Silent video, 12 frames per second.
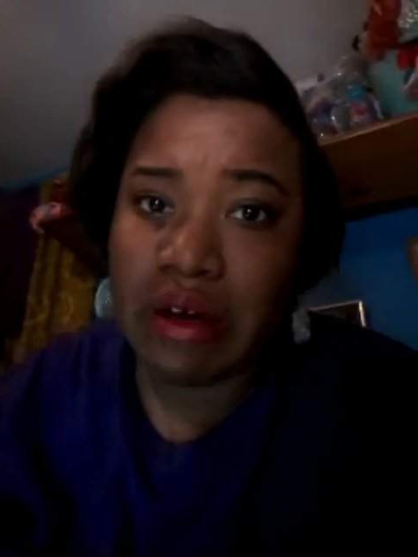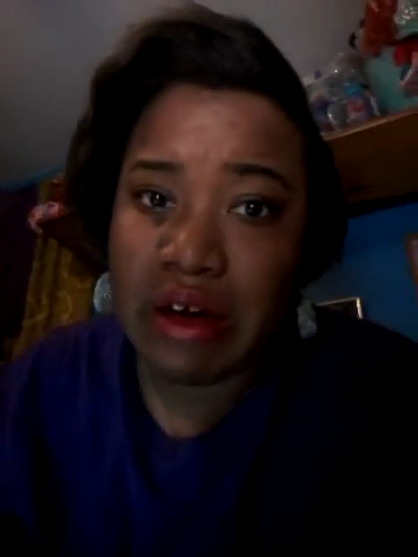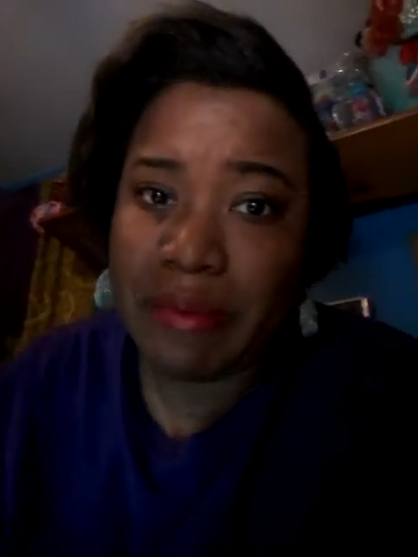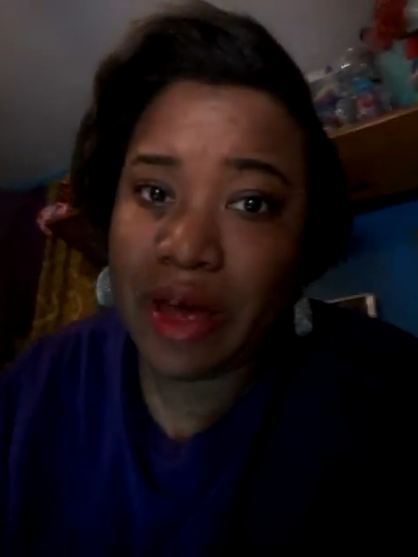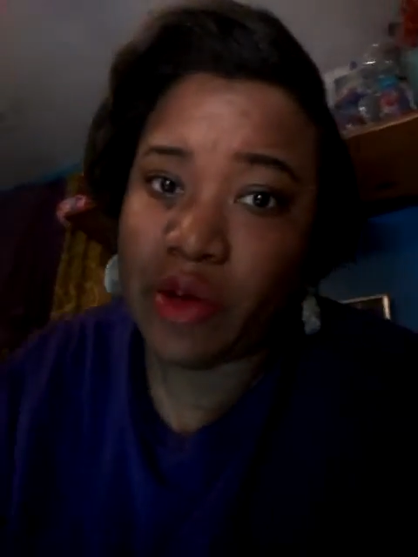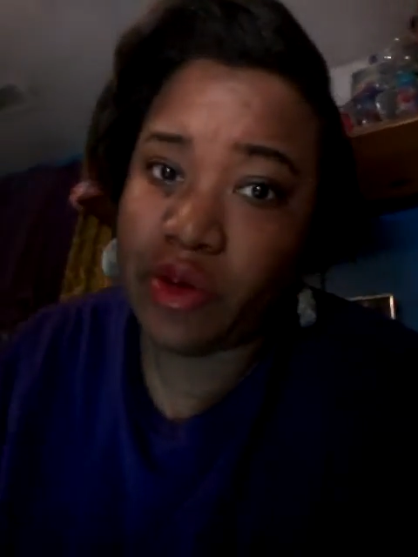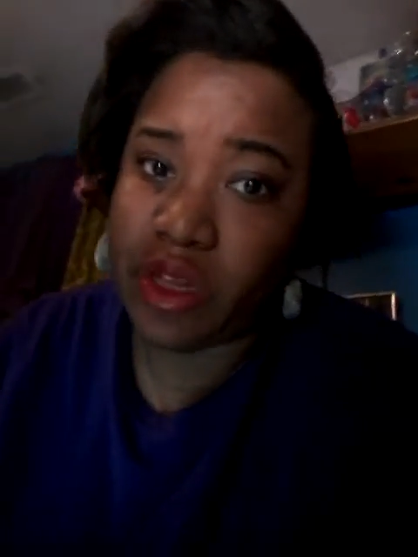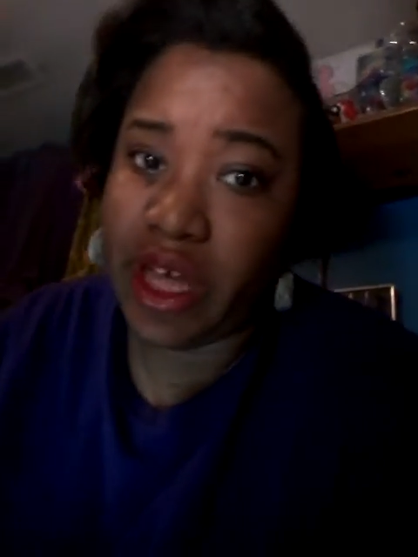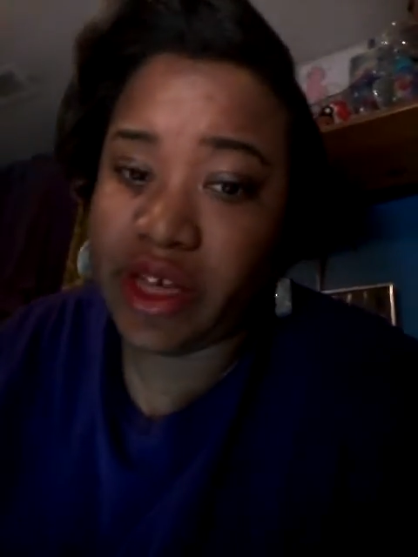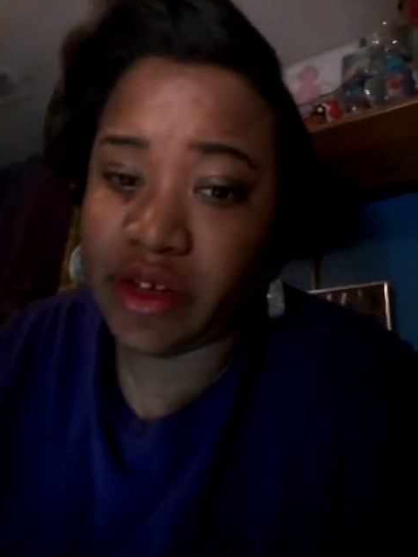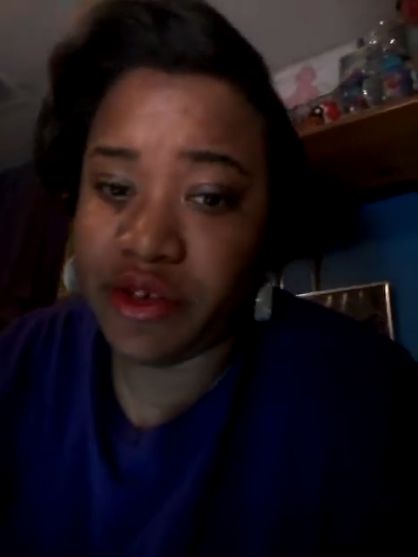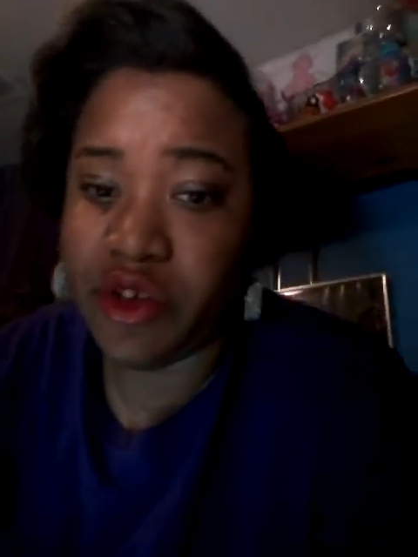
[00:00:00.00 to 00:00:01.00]
about
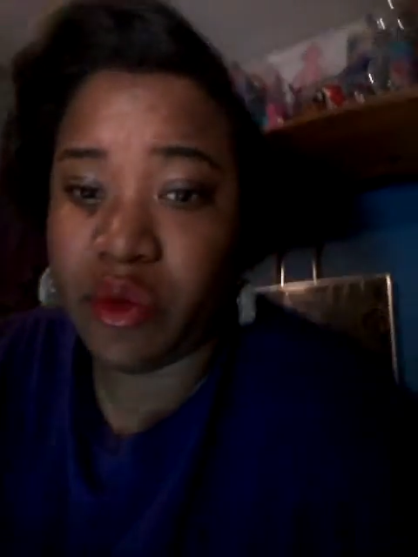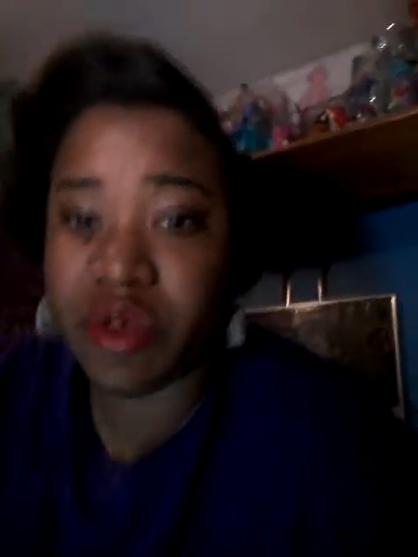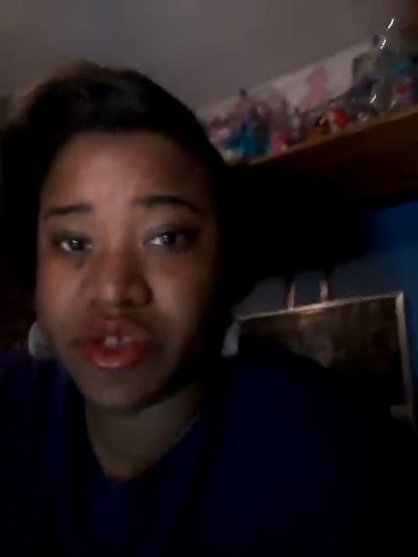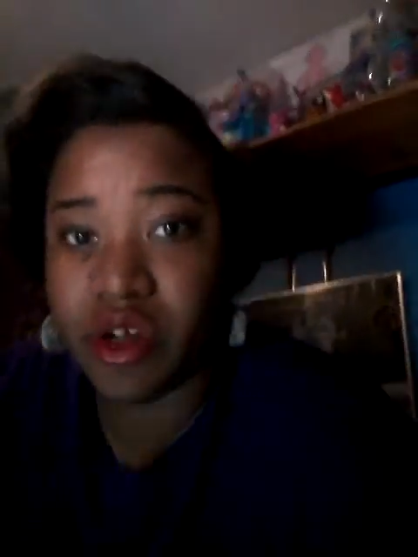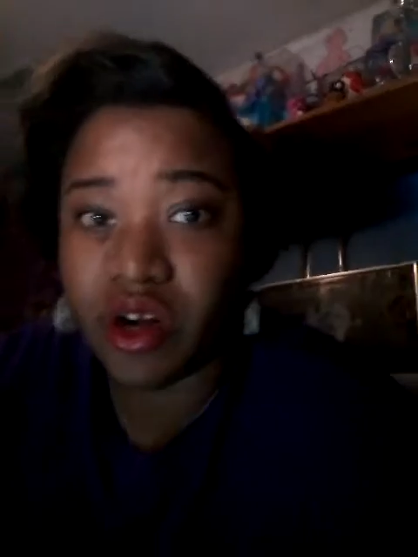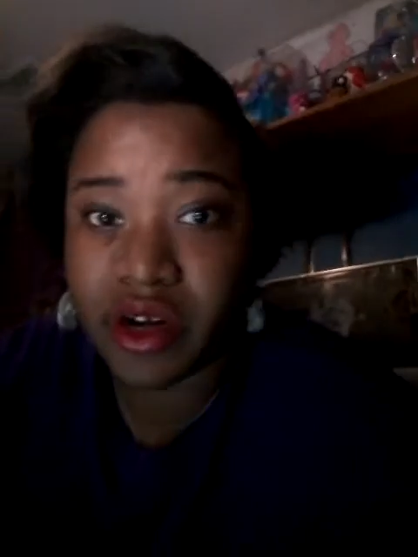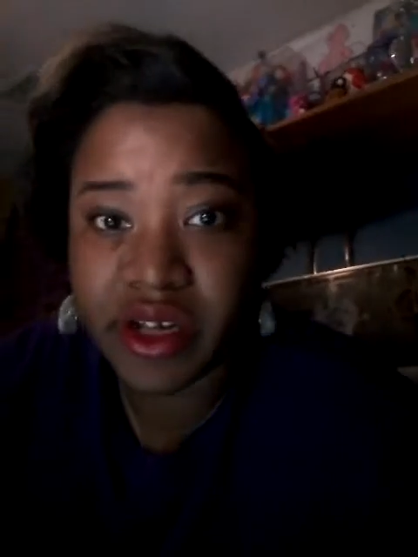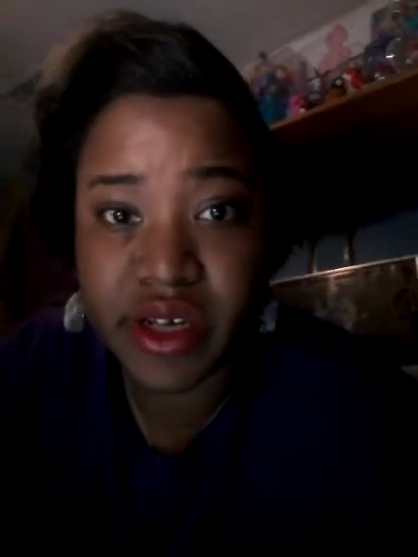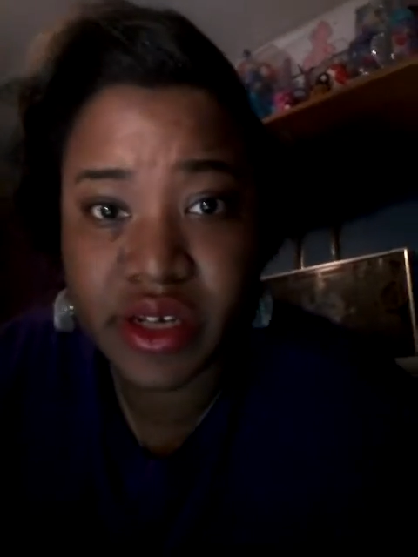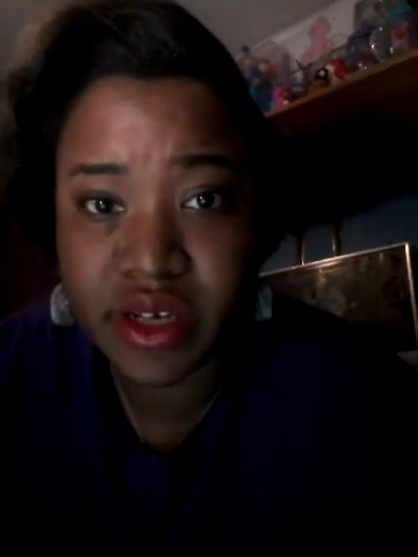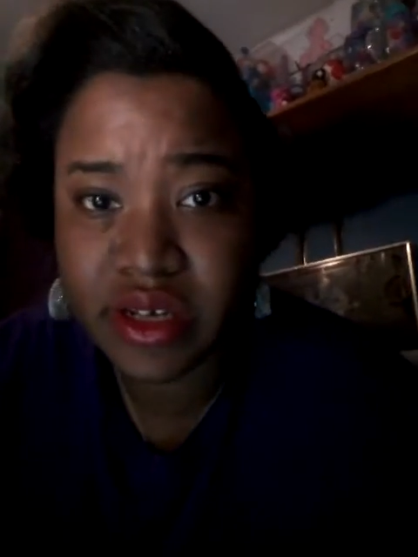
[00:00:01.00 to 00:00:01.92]
like Noah's Ark.